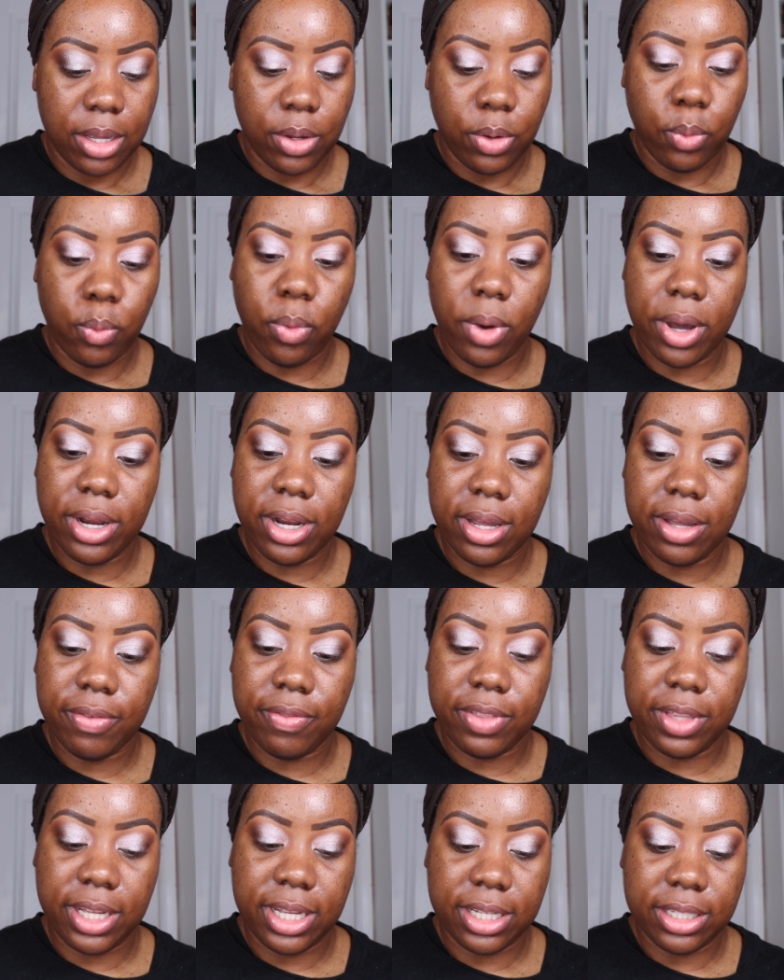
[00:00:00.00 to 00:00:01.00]
one
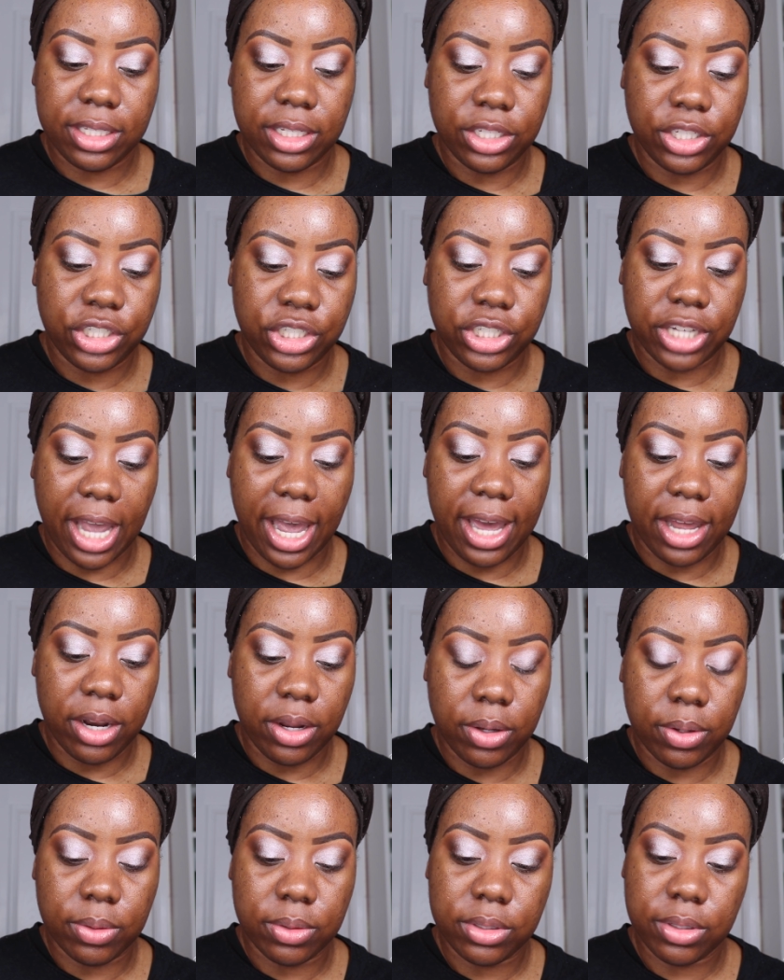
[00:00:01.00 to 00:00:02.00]
of these
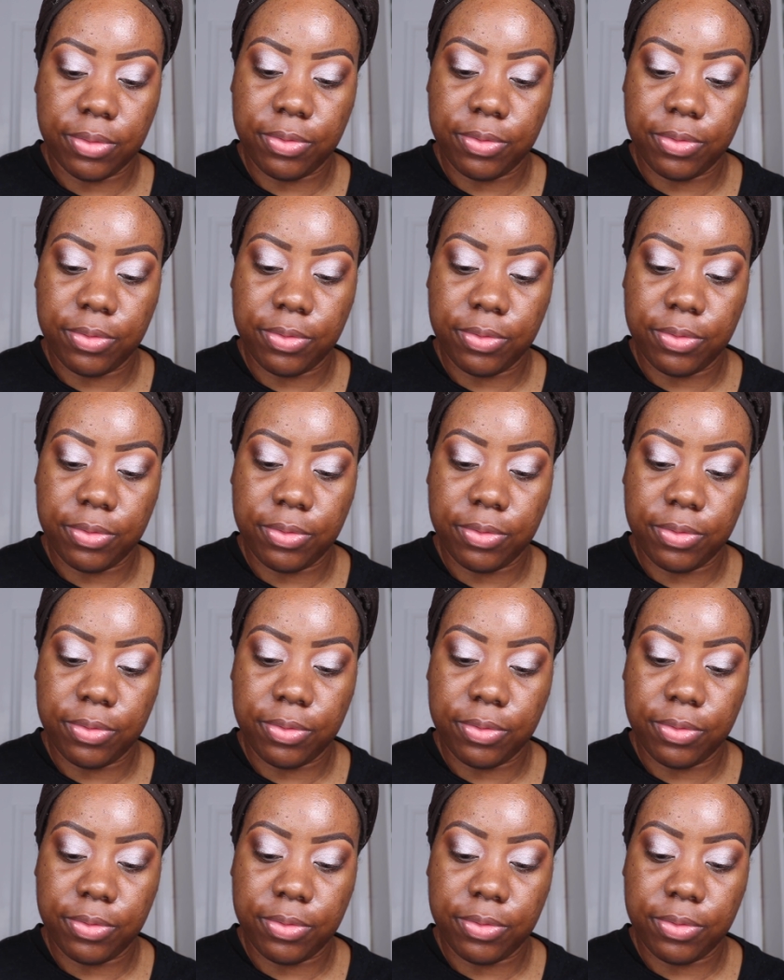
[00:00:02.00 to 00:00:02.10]
shadows